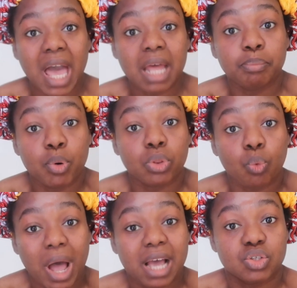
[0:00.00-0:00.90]
can put the
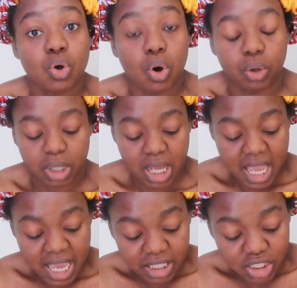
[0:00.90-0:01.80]
wax on
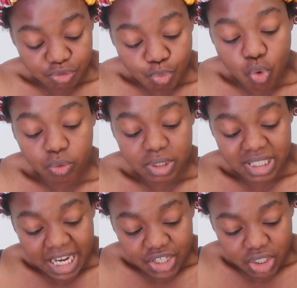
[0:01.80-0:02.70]
in small
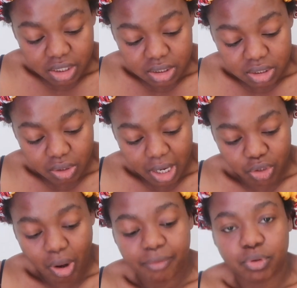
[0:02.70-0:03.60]
sections, so like
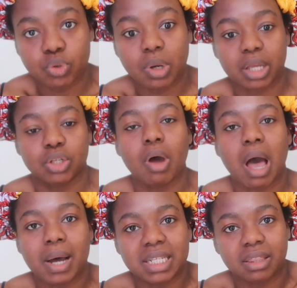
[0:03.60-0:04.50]
you don't have to do, like, you know
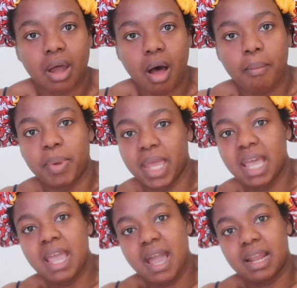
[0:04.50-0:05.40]
how I did the armpit
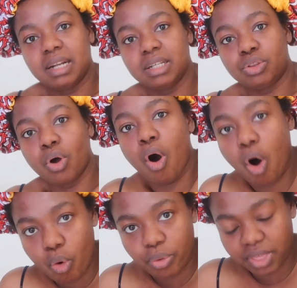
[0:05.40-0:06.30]
and I did the
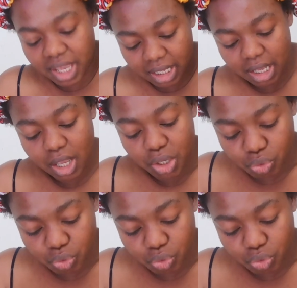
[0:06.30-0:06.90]
whole thing.